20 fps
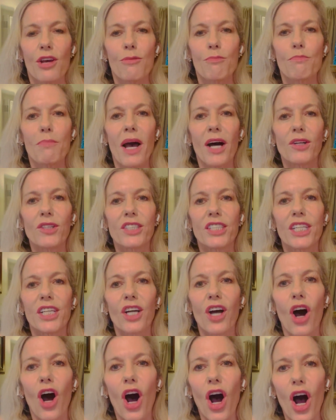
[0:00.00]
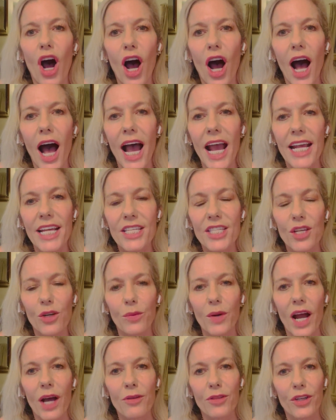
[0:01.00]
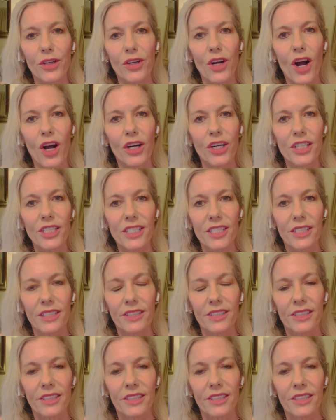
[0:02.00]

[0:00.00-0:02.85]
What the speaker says: melting ice around their heart.